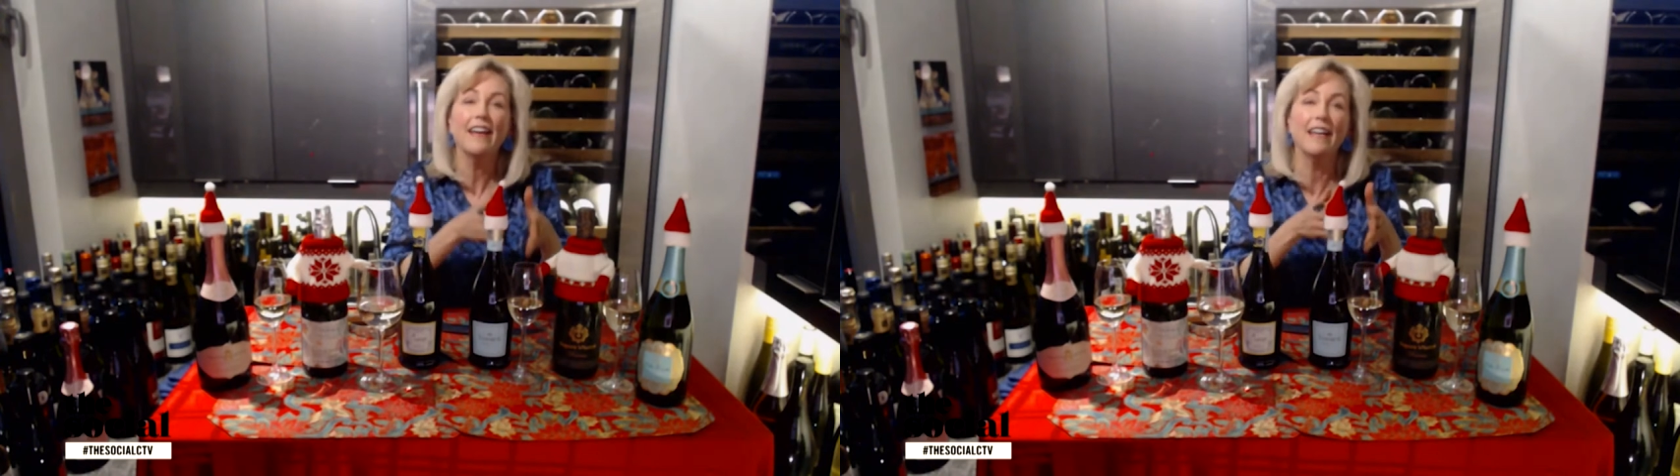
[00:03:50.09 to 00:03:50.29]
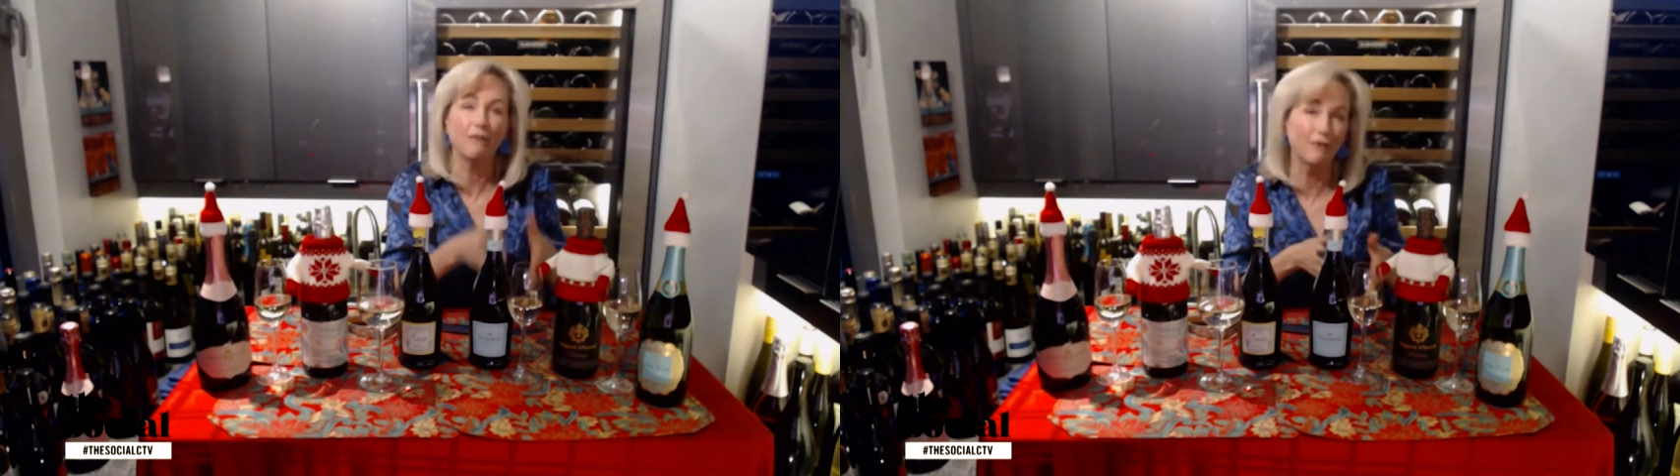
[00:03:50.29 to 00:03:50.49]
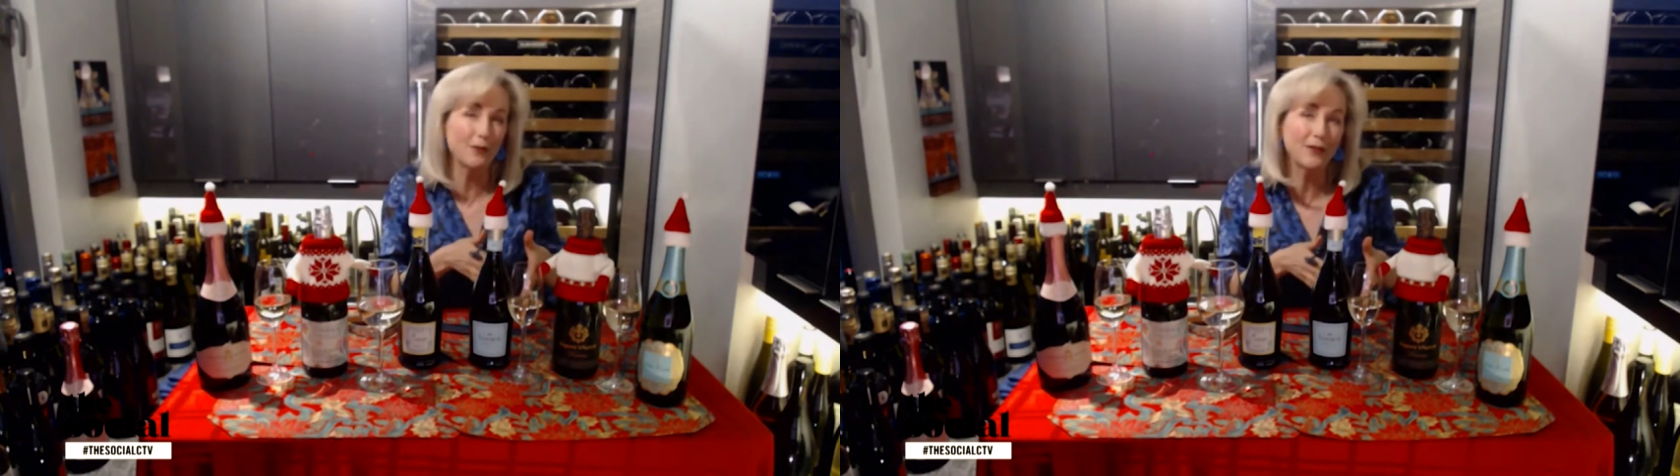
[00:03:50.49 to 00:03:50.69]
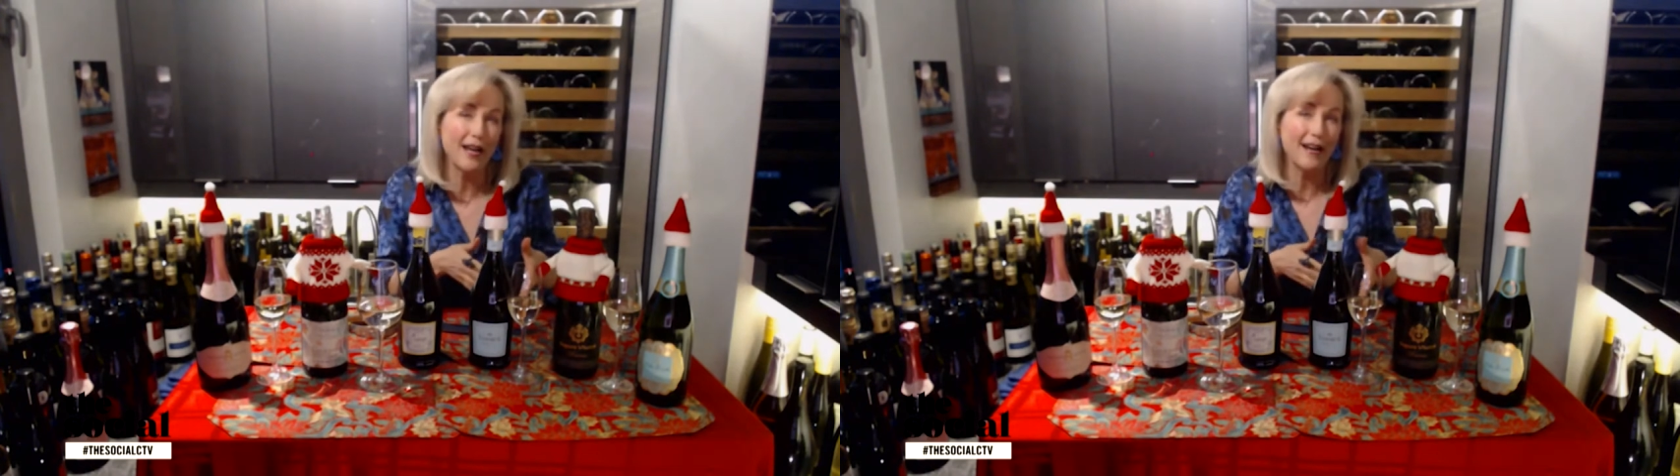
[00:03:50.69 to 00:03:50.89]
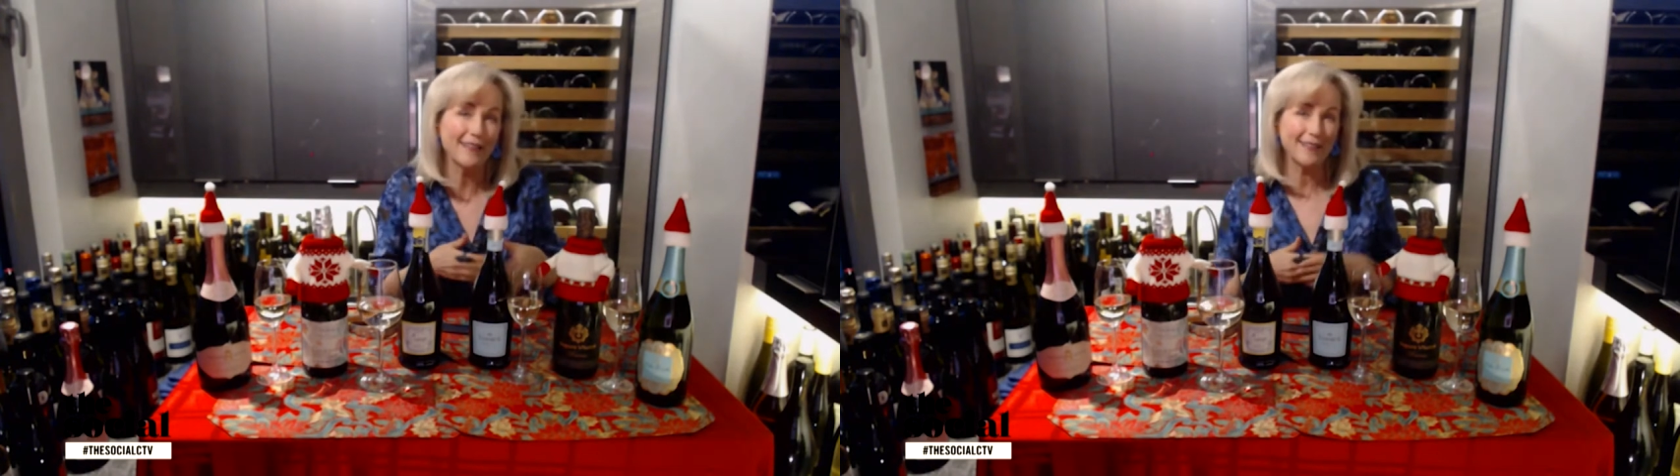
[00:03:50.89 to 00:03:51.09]
in a flute
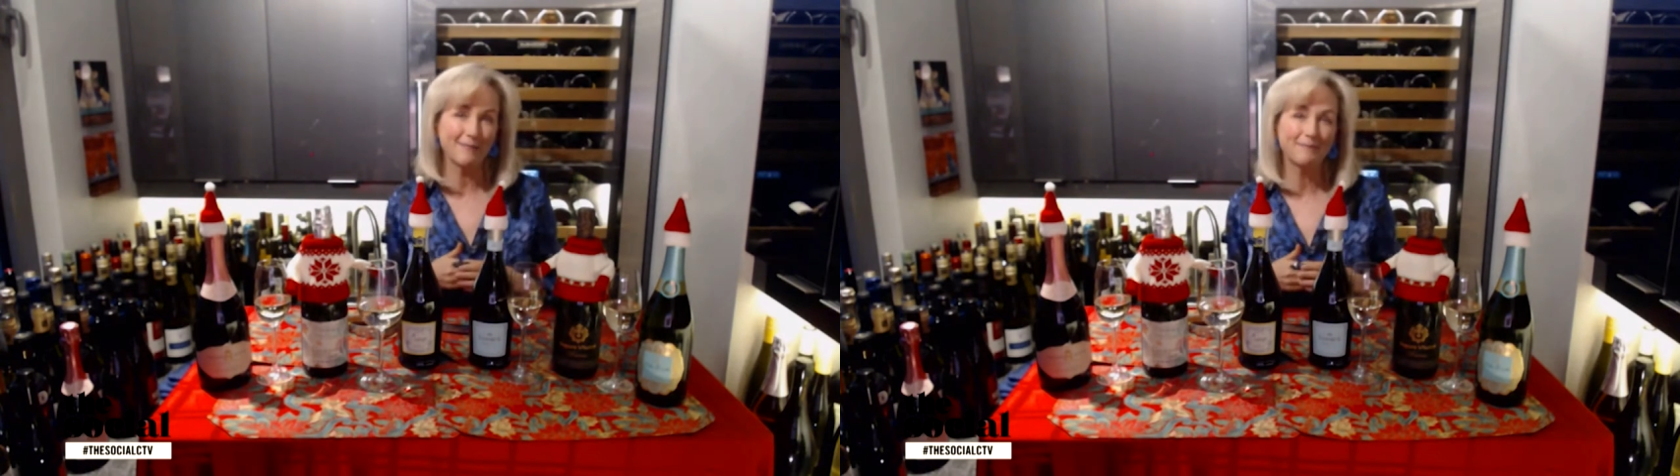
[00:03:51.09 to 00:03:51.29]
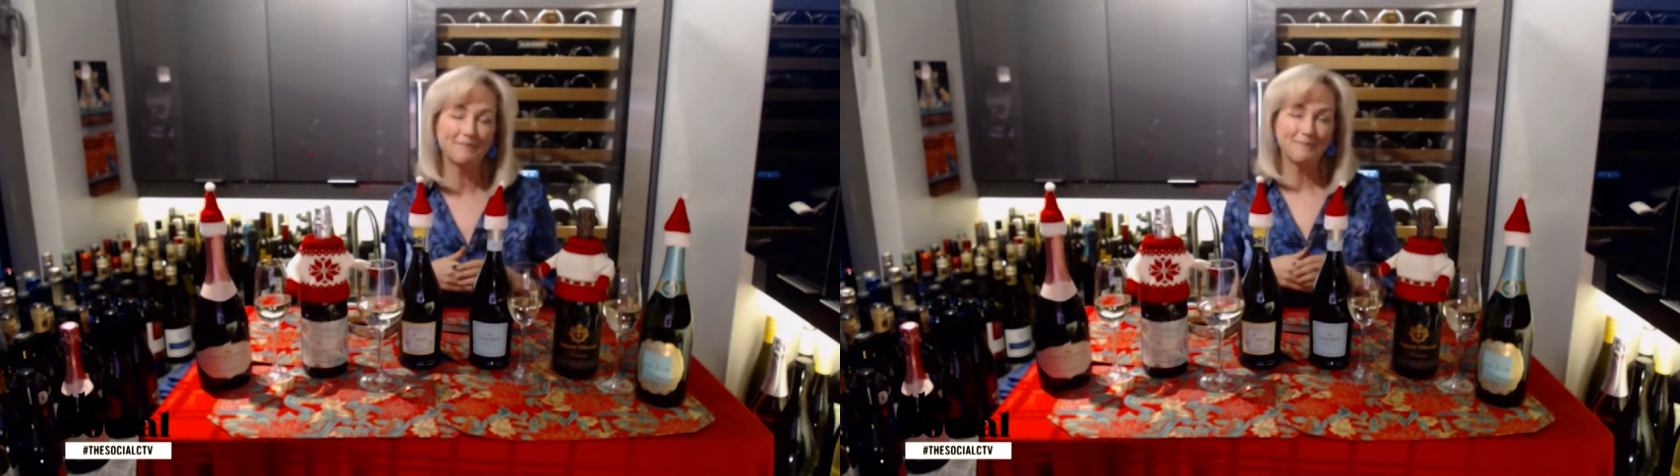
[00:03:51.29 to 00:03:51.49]
glass.